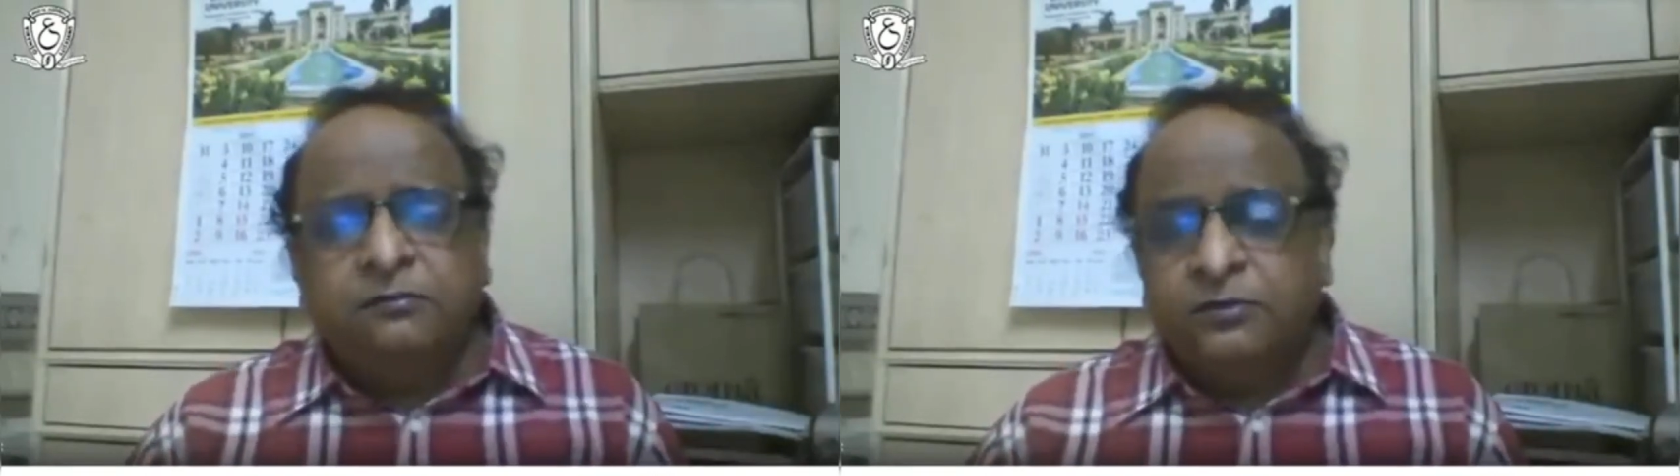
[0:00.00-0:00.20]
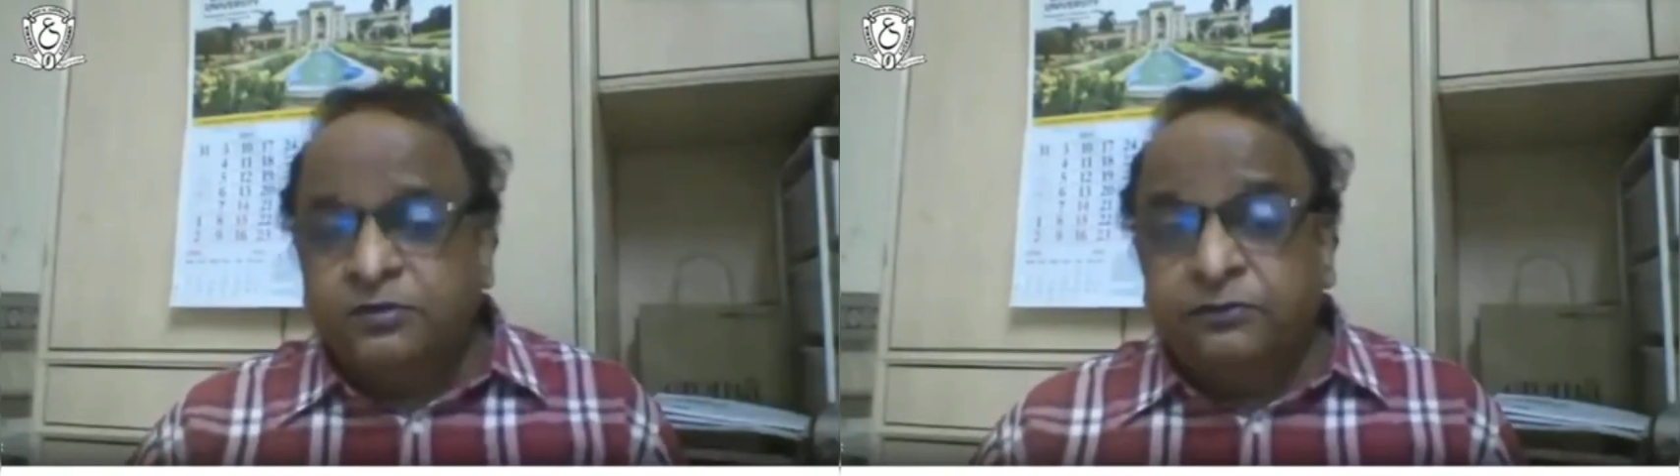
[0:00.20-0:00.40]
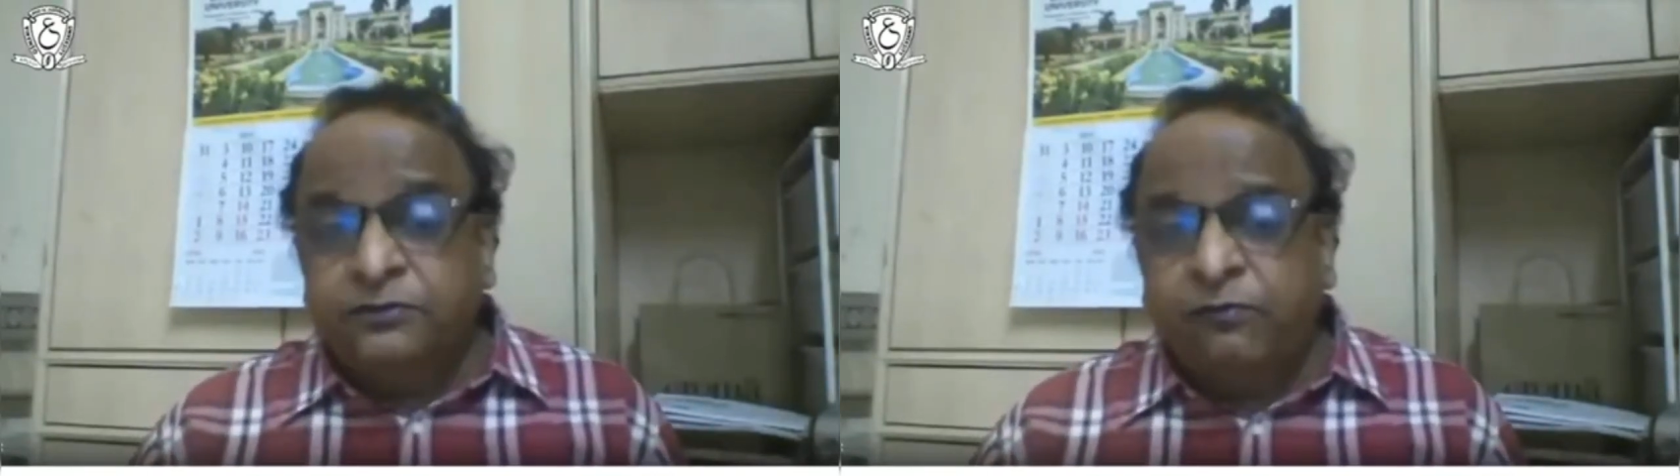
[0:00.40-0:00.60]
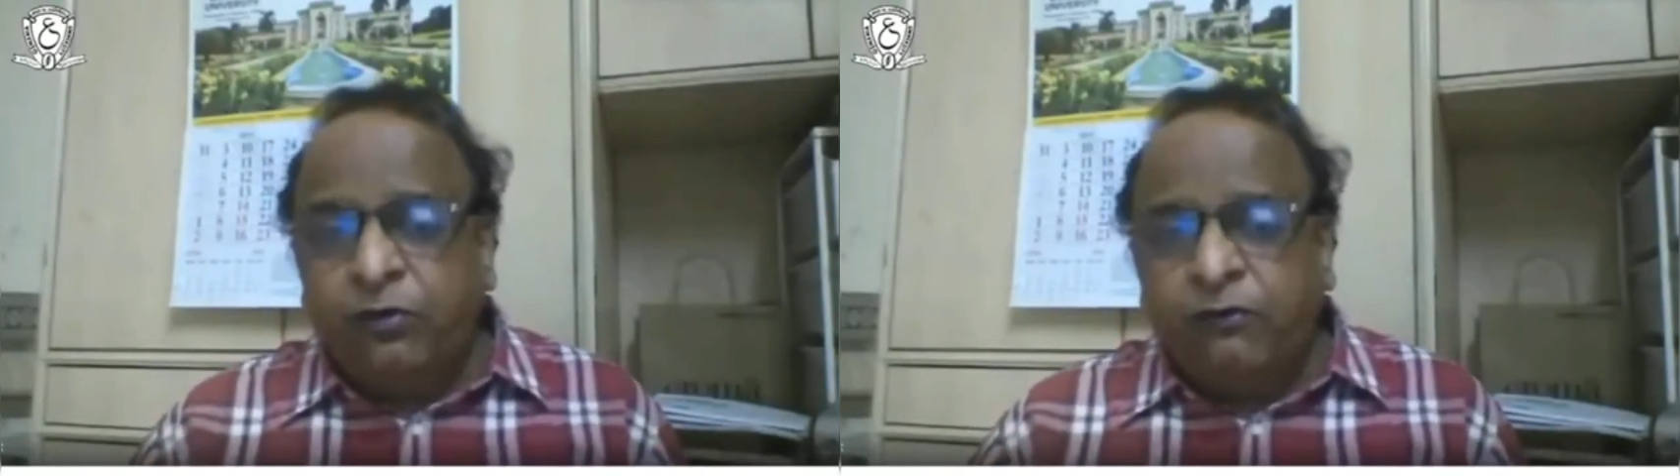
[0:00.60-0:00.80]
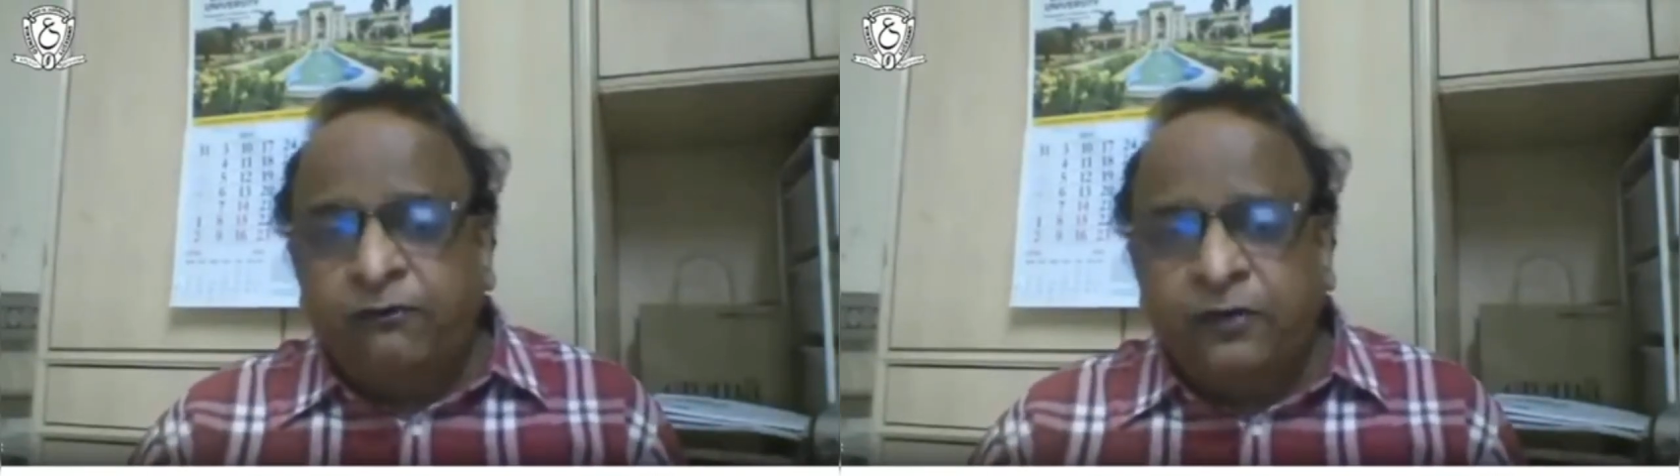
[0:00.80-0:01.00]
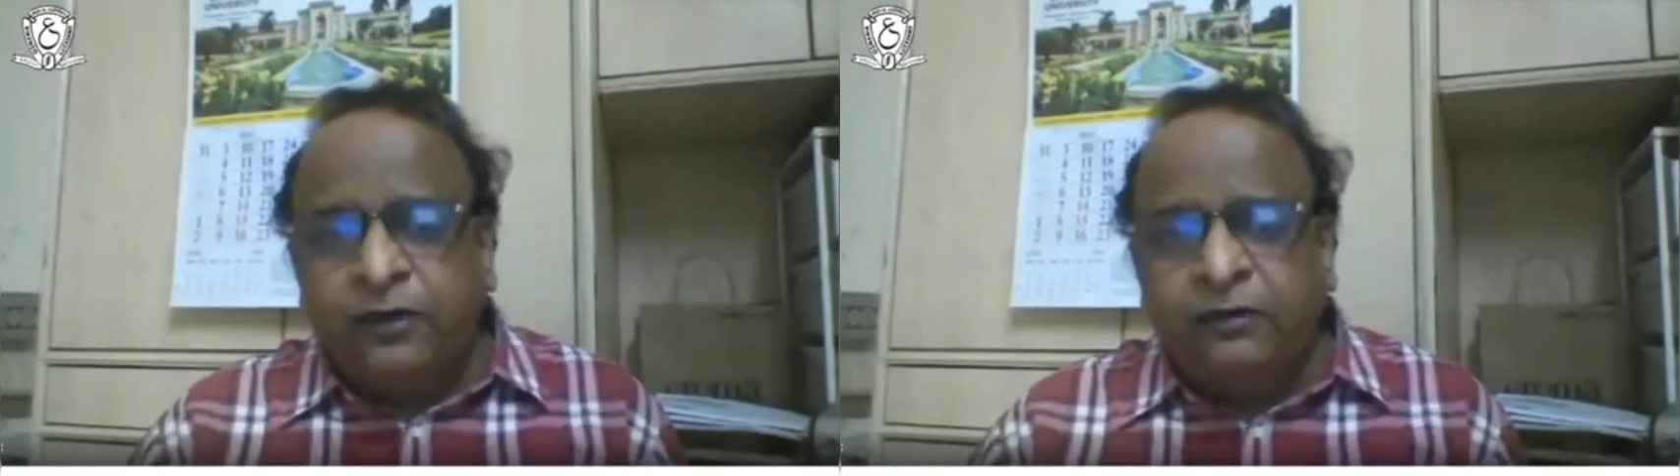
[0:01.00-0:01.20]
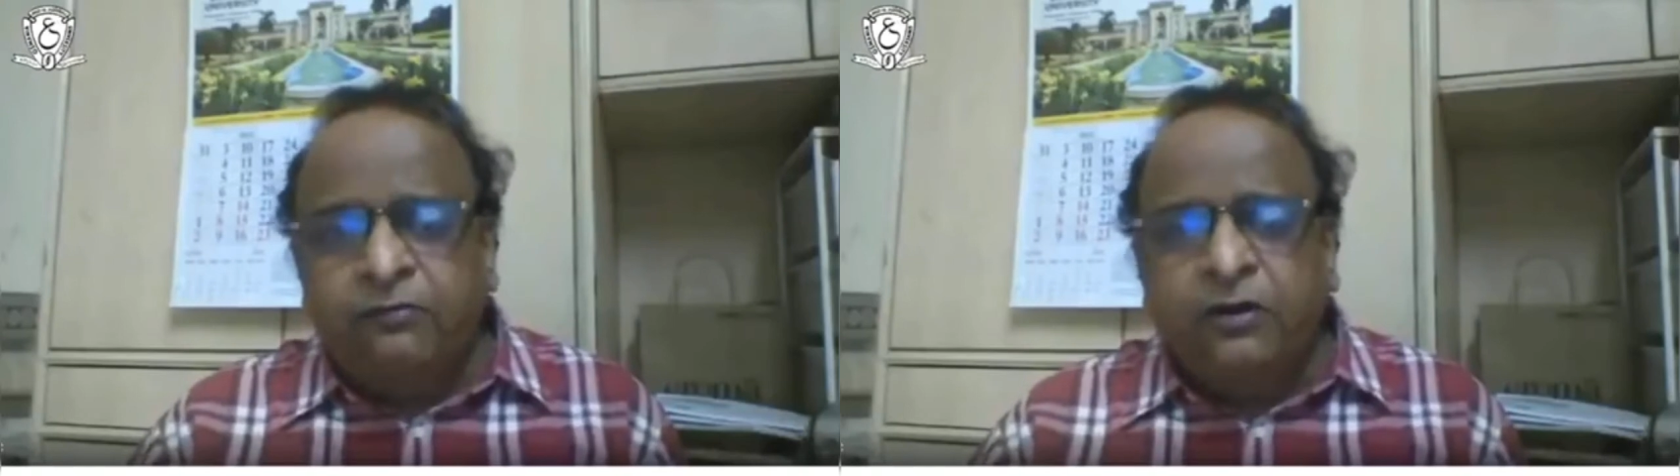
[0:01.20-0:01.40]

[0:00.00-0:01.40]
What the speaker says: but she was fond of eating,